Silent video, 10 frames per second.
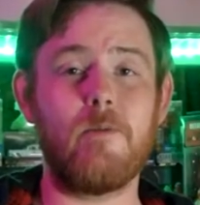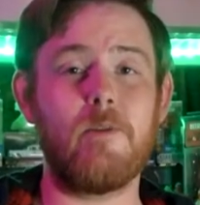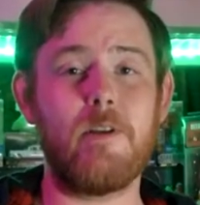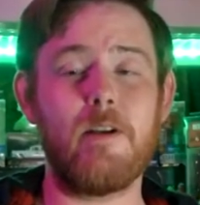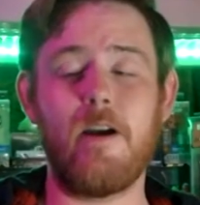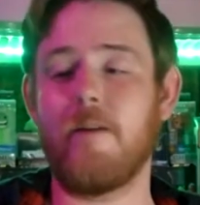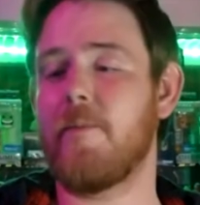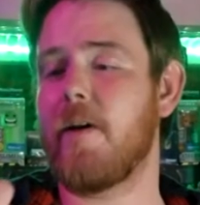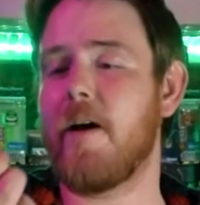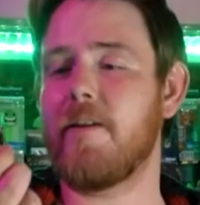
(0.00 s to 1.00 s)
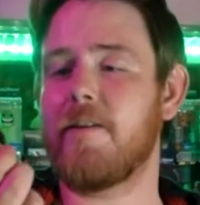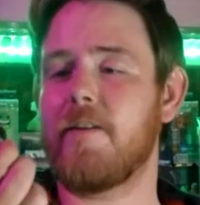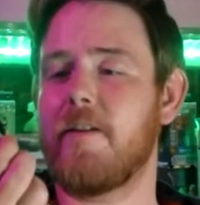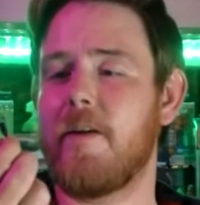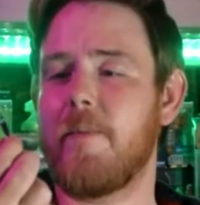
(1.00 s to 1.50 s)
with Egon, but
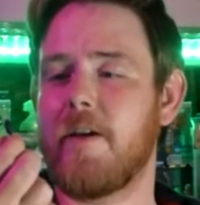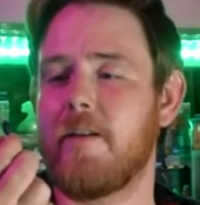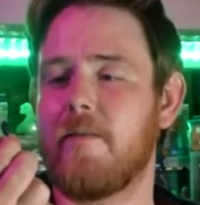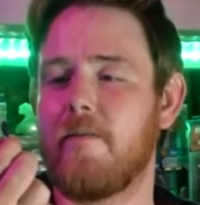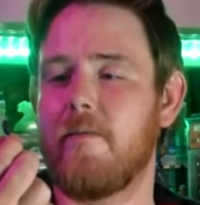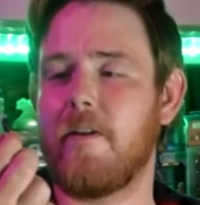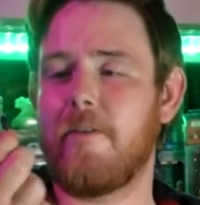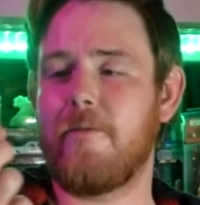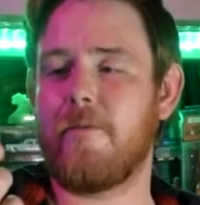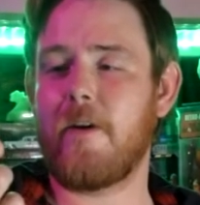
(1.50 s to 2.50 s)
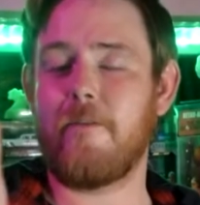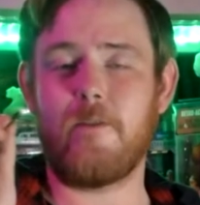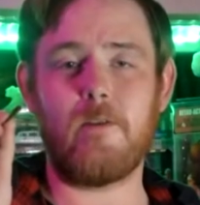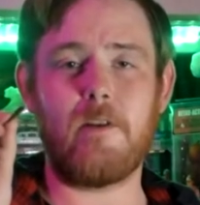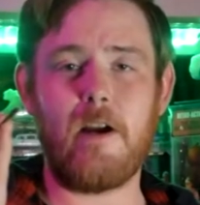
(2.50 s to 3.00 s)
honestly, I might, if I
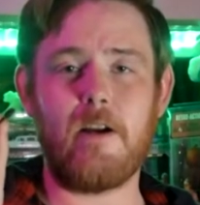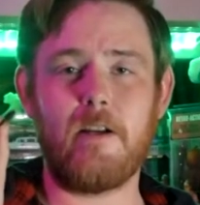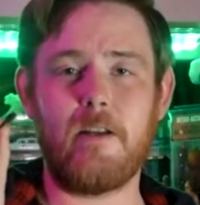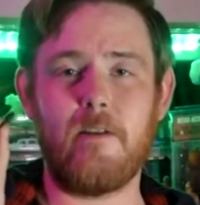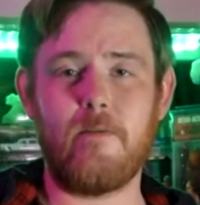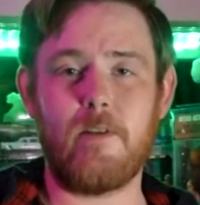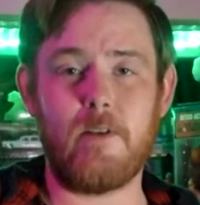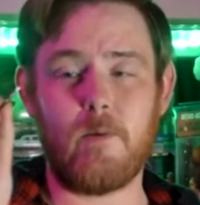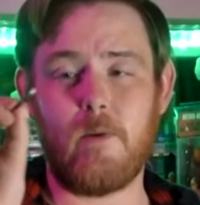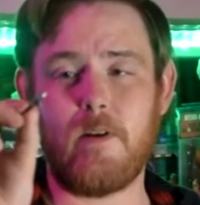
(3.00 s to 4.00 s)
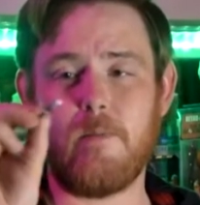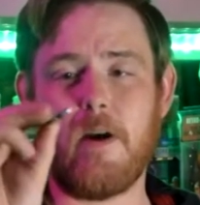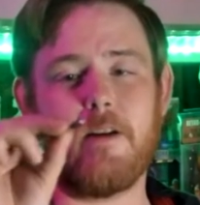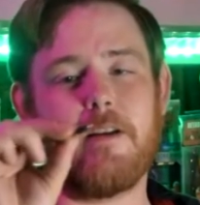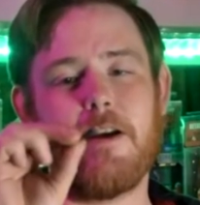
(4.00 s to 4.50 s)
feel daring, give this one to
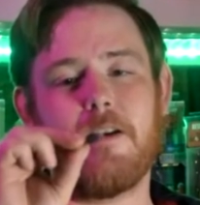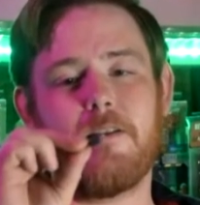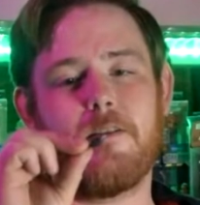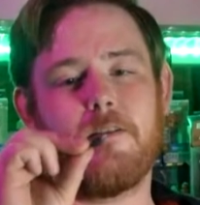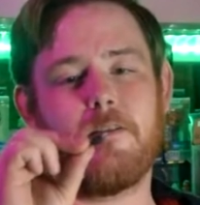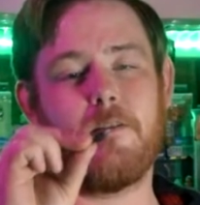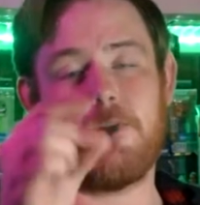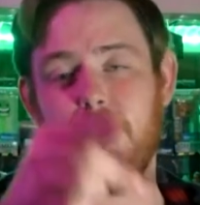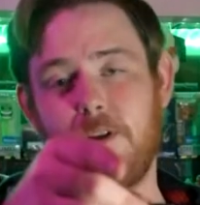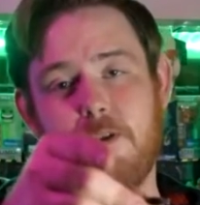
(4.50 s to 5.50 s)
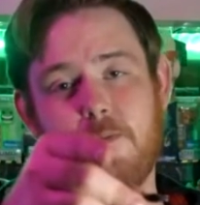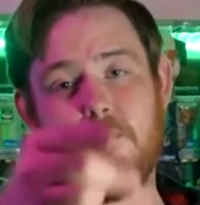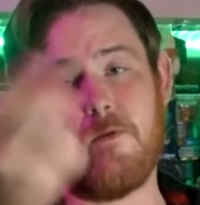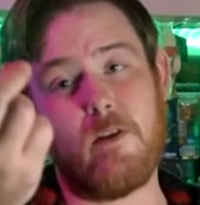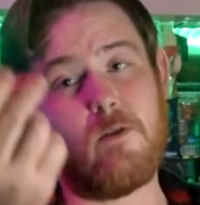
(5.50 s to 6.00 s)
podcast. If you've seen the
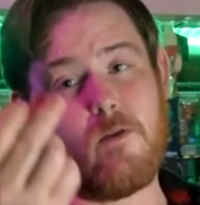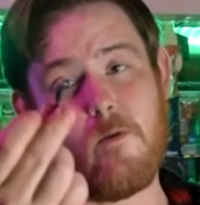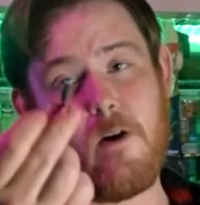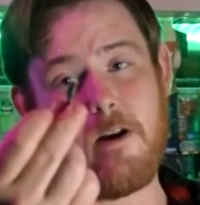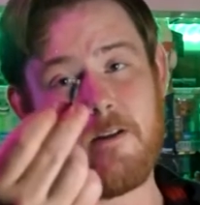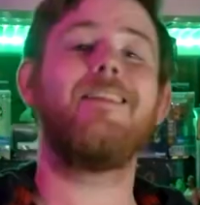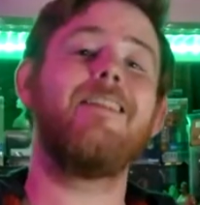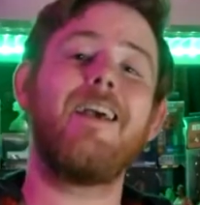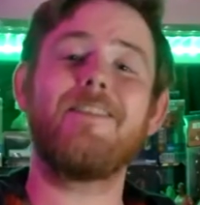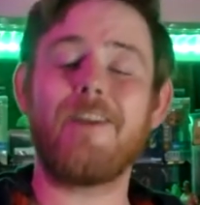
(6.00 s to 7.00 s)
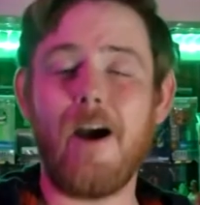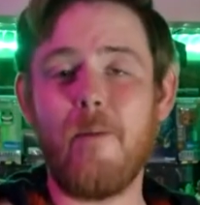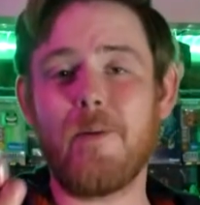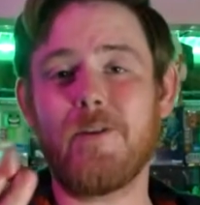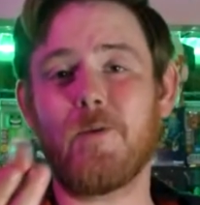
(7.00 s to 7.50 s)
movie, you know why. Next
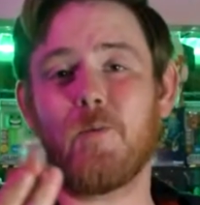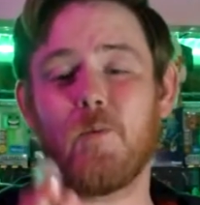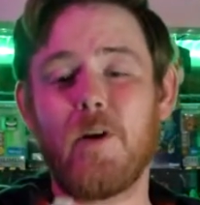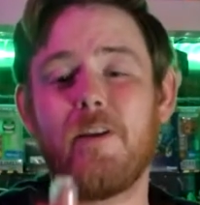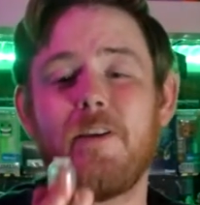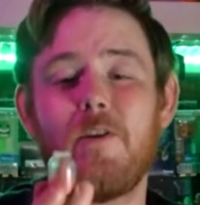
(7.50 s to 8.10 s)
up is a really